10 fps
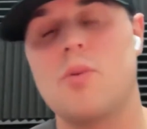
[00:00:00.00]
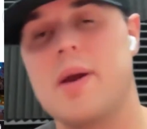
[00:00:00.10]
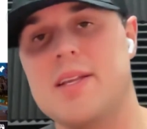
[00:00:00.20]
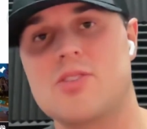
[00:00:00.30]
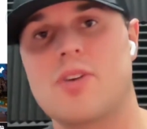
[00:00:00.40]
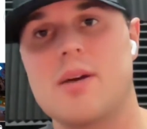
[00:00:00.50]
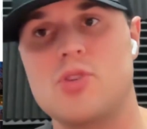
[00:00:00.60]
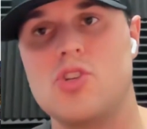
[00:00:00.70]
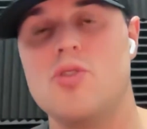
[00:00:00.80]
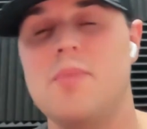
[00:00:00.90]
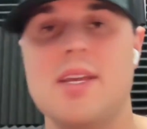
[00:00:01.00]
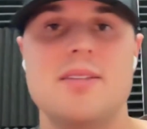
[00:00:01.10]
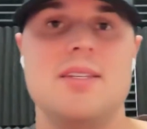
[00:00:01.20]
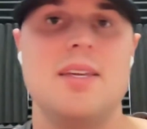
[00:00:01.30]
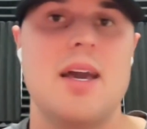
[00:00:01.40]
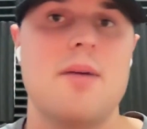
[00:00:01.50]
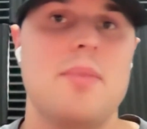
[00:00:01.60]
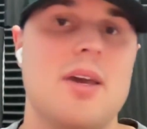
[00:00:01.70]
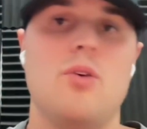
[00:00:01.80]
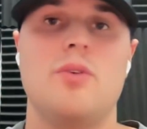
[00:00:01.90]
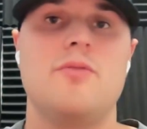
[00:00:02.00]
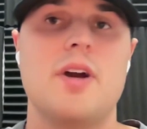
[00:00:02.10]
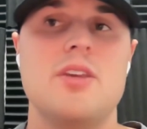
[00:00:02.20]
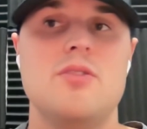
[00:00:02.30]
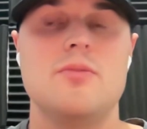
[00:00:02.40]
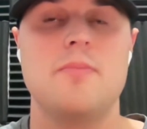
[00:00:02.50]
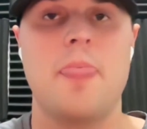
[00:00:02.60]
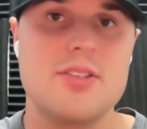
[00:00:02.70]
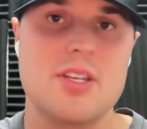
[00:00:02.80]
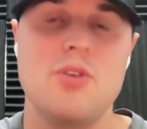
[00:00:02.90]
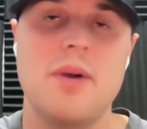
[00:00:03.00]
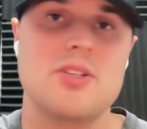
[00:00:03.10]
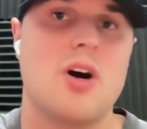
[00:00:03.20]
to my Instagram, shoot me a DM. I'll invite you. I'll send you my